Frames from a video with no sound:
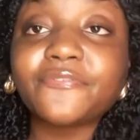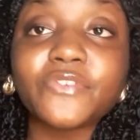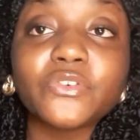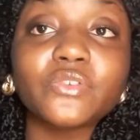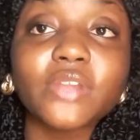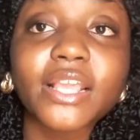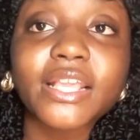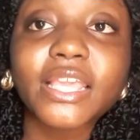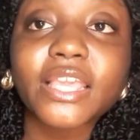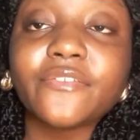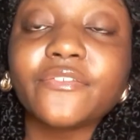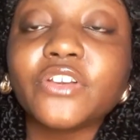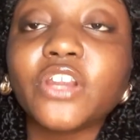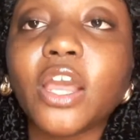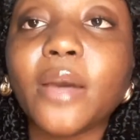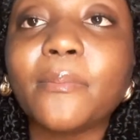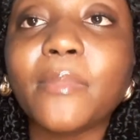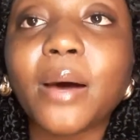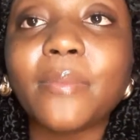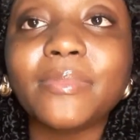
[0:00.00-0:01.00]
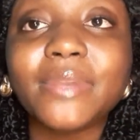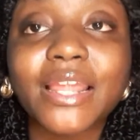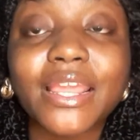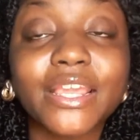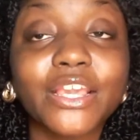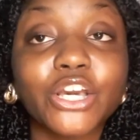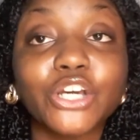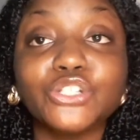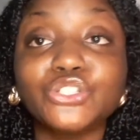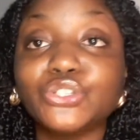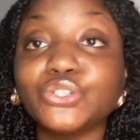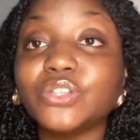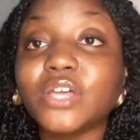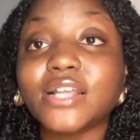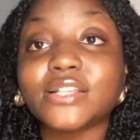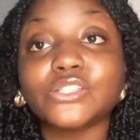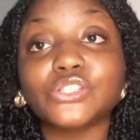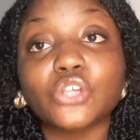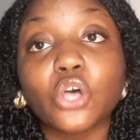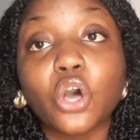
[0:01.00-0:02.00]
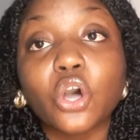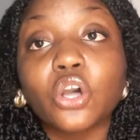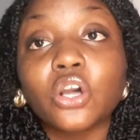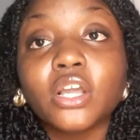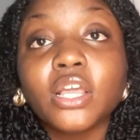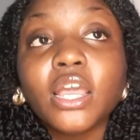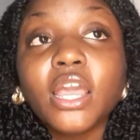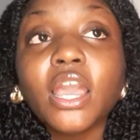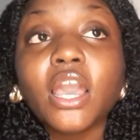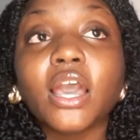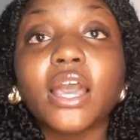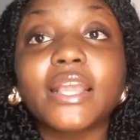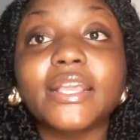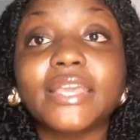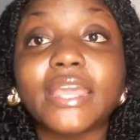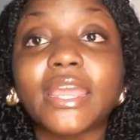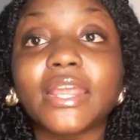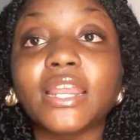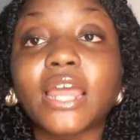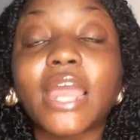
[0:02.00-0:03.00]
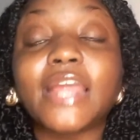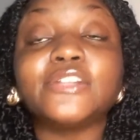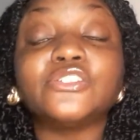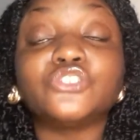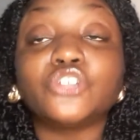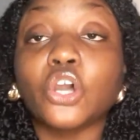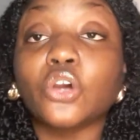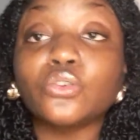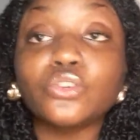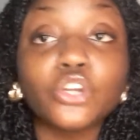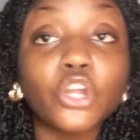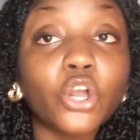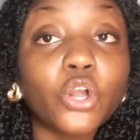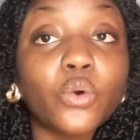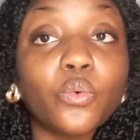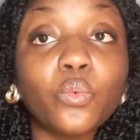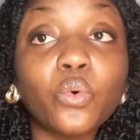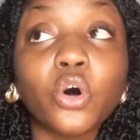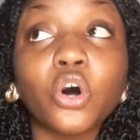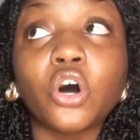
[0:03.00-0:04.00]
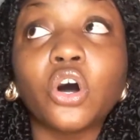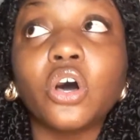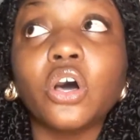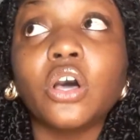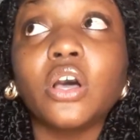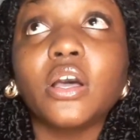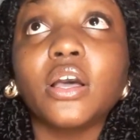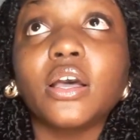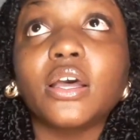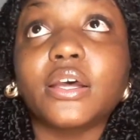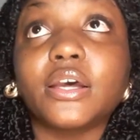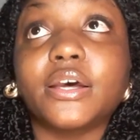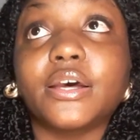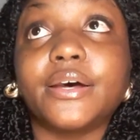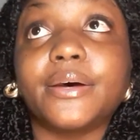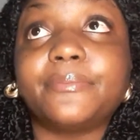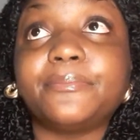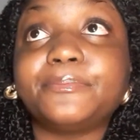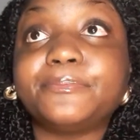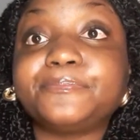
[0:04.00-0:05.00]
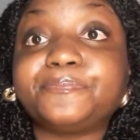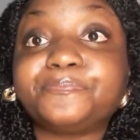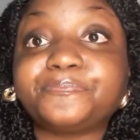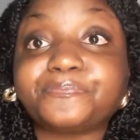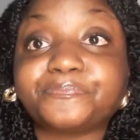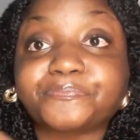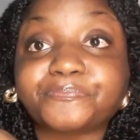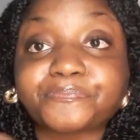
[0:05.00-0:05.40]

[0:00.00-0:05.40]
feel like even her mum letting her do that song Again, I don't know what um,